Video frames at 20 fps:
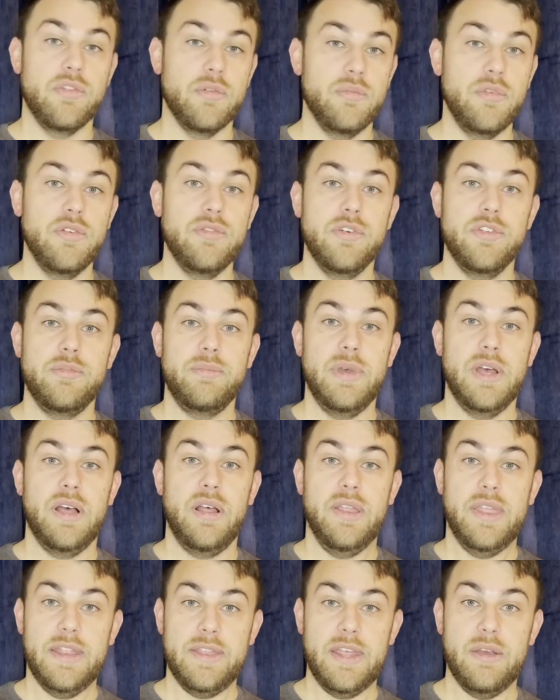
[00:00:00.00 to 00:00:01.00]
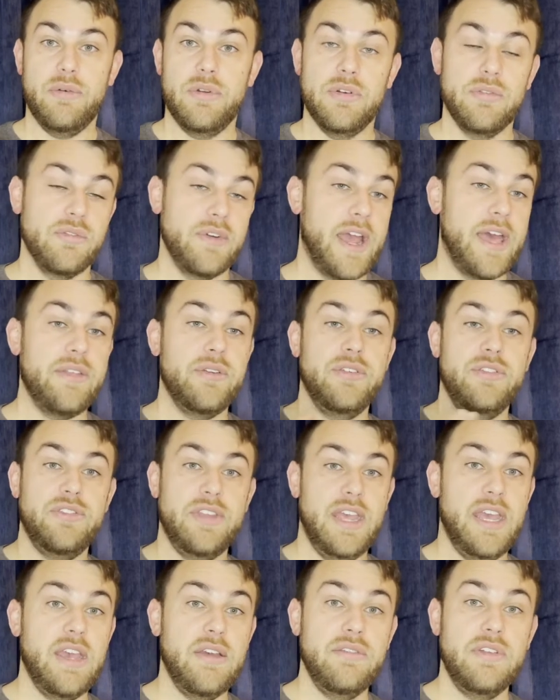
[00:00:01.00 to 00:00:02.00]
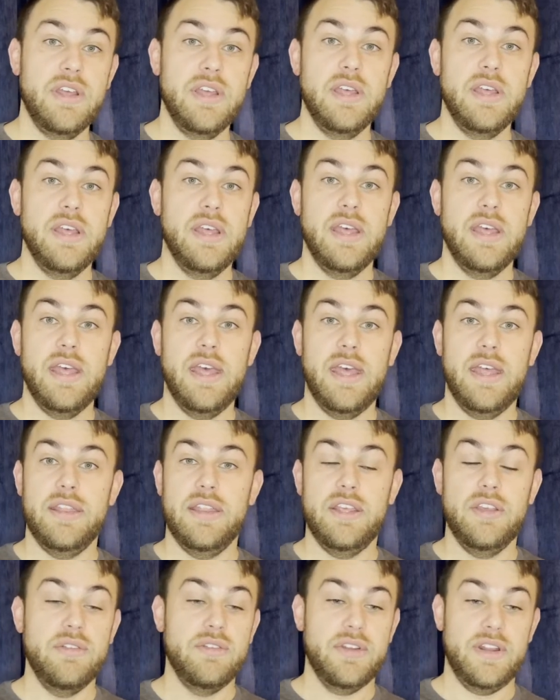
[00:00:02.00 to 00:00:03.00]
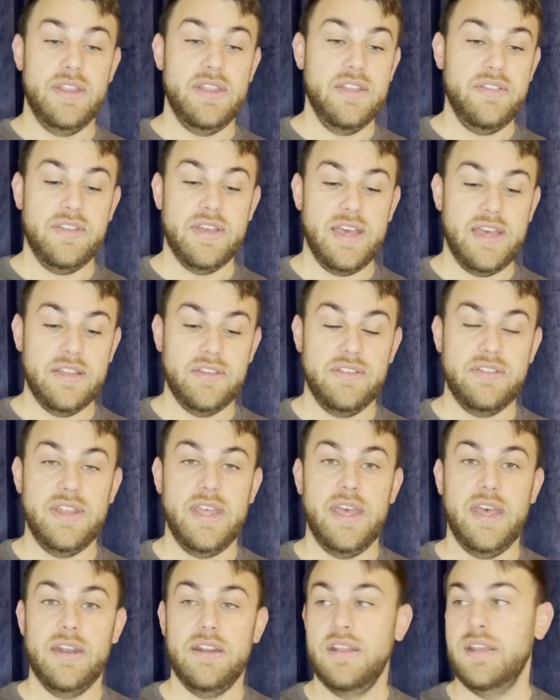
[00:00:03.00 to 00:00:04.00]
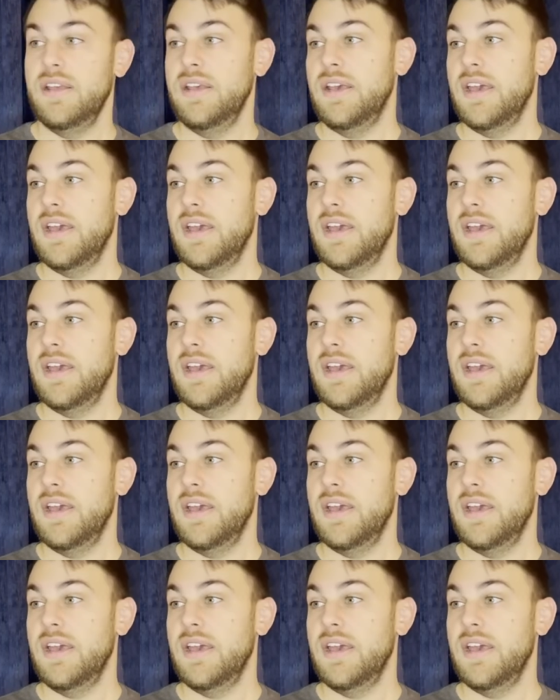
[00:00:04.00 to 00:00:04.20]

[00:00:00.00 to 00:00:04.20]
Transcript: removal spell that they would have rather saved, and they use it on this guy instead.